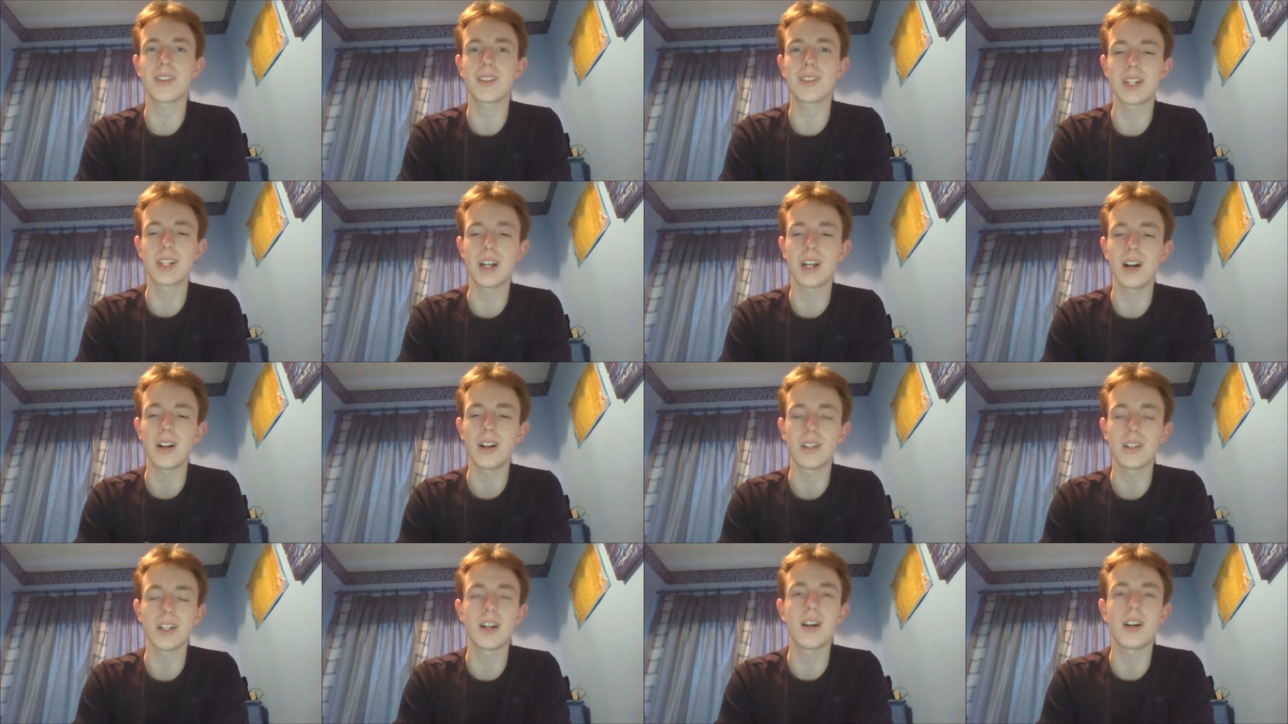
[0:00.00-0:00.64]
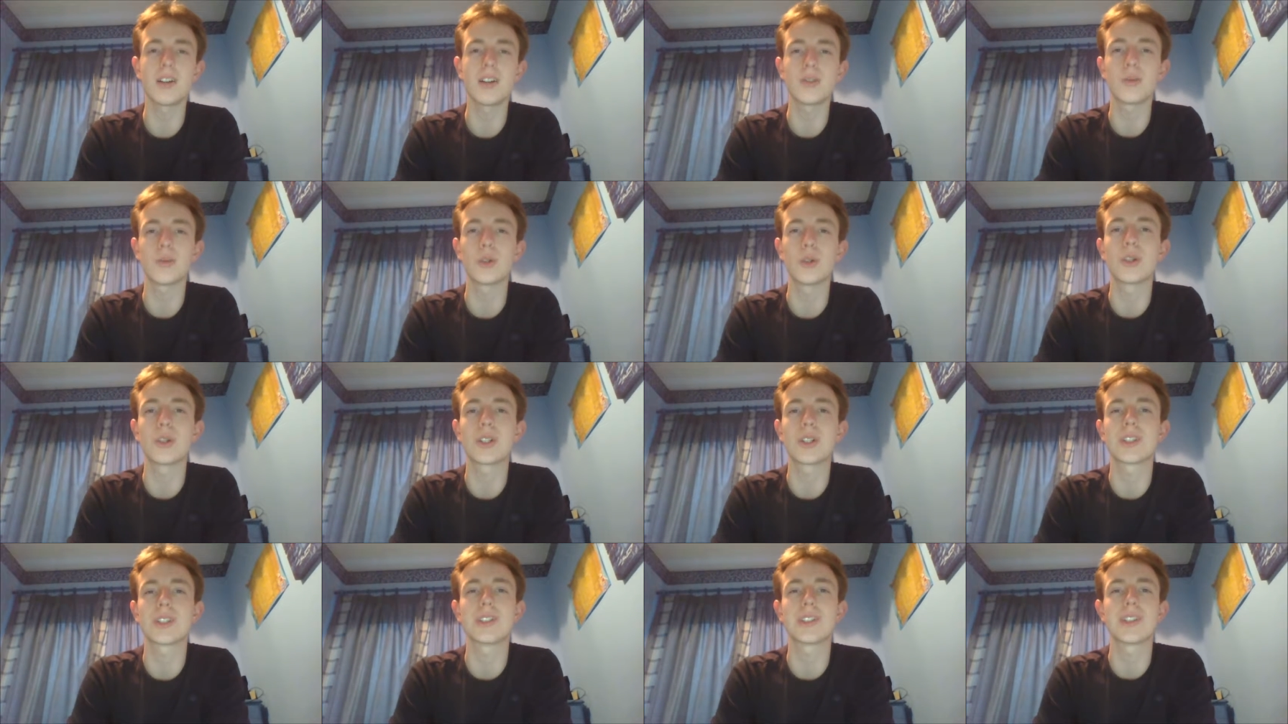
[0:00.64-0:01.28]
the card
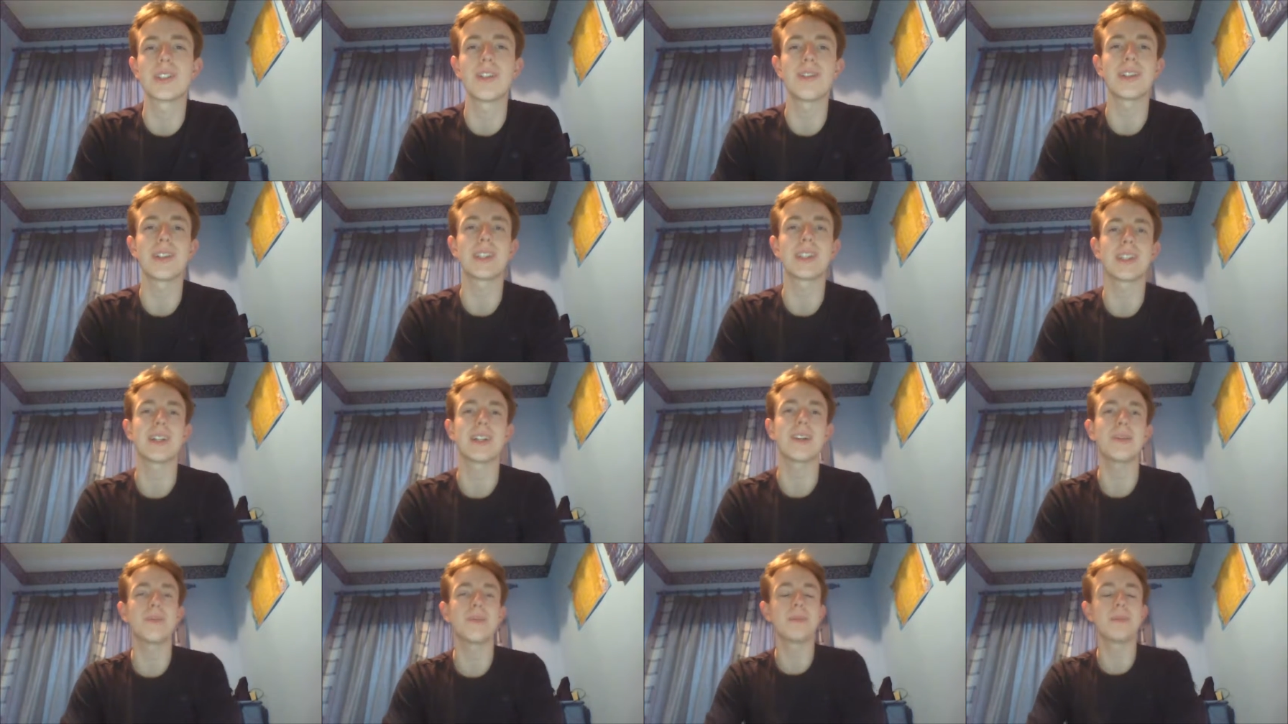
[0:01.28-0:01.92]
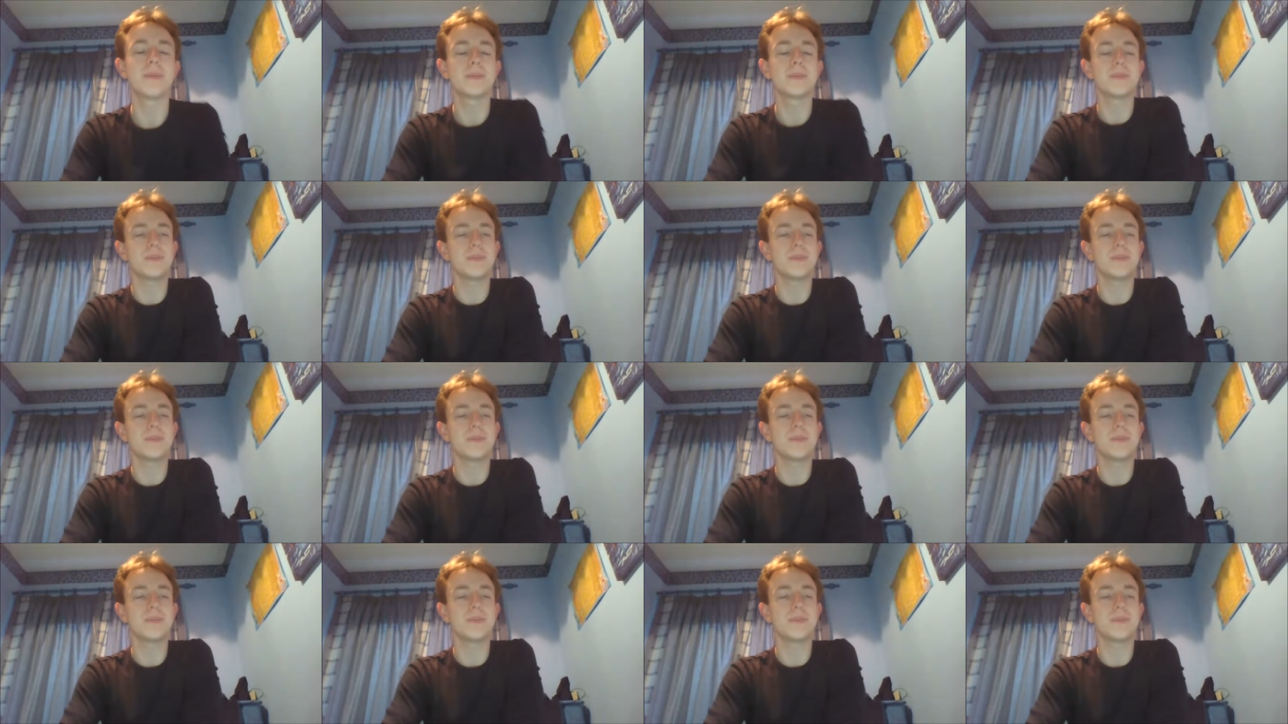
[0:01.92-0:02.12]
artwork and stuff like that.